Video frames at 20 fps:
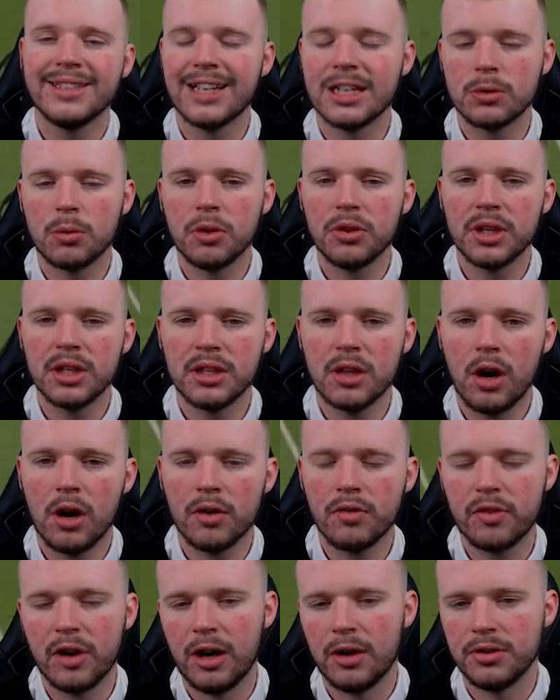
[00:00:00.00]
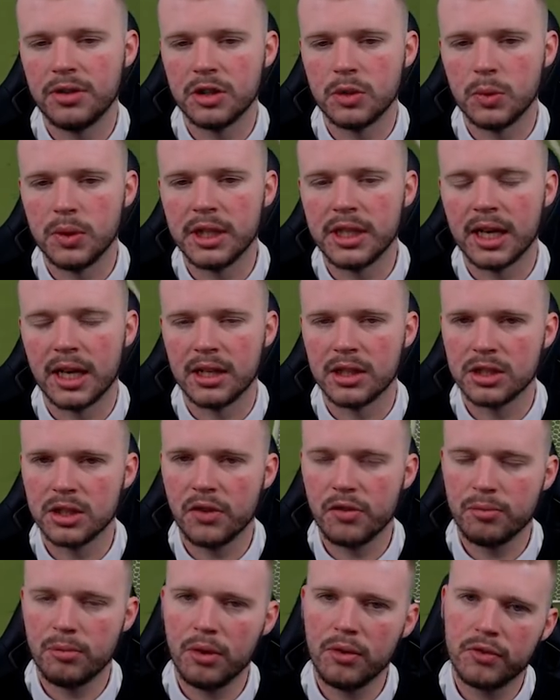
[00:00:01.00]
That's one thing that I found this weekend.
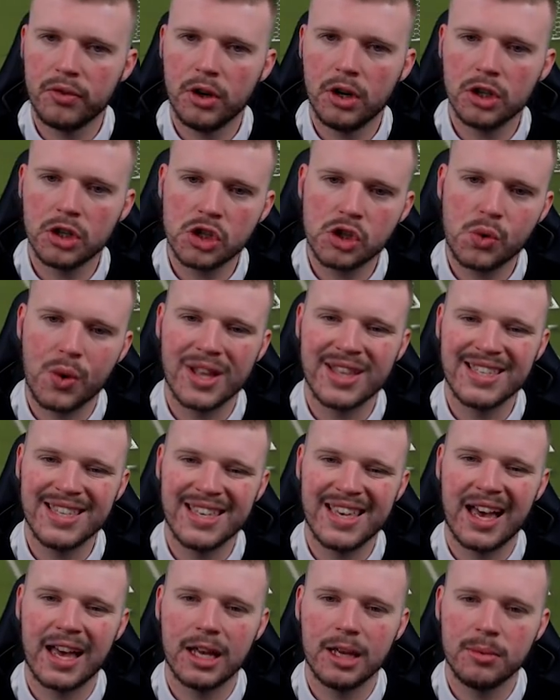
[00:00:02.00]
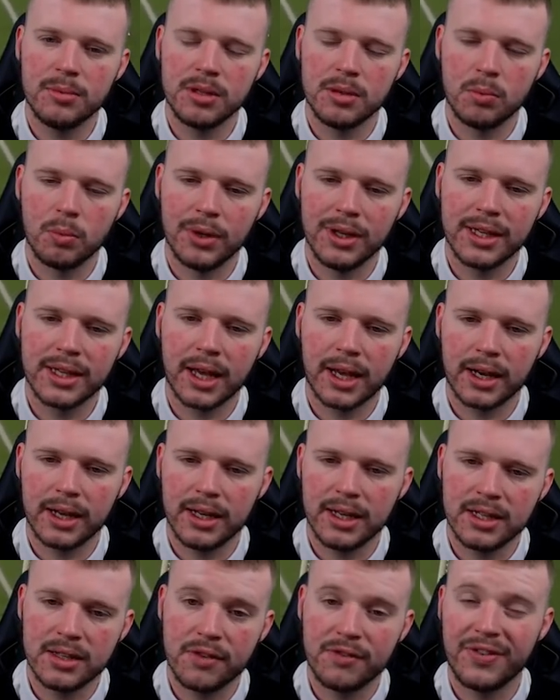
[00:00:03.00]
So for my first 20 games in Weekend League,